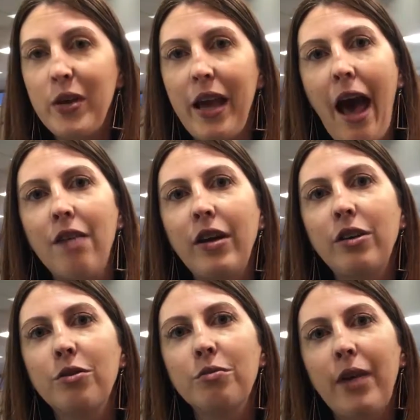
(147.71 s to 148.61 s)
we have
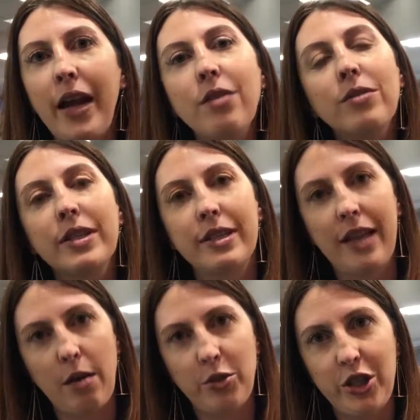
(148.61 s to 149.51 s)
a great
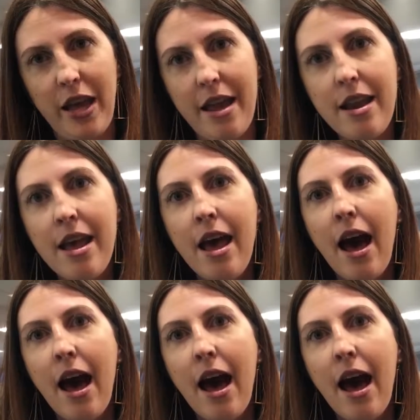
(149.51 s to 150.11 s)
reception